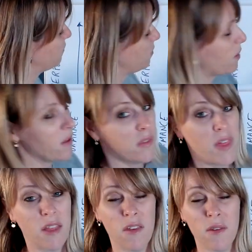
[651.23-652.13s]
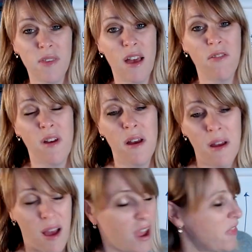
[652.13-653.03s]
of you might think to yourself,
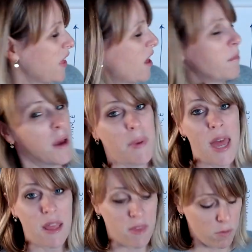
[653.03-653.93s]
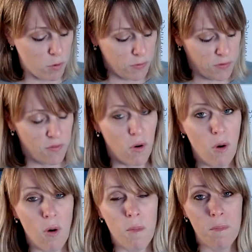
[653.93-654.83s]
I think I might be heading towards
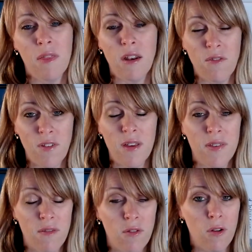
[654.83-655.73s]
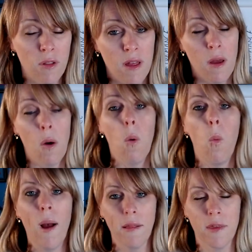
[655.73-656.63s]
4. Then first of all,
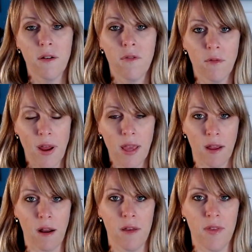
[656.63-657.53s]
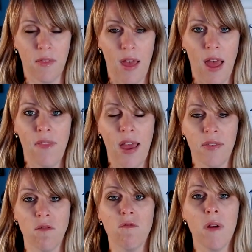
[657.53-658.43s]
well done for recognising that. And
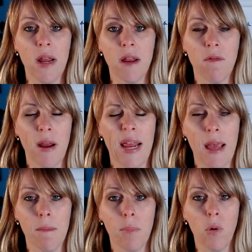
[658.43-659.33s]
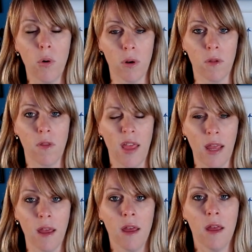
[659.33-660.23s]
that's a really, really important
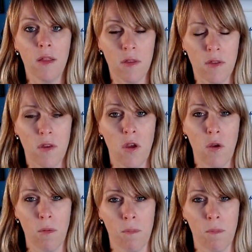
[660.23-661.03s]
thing to do.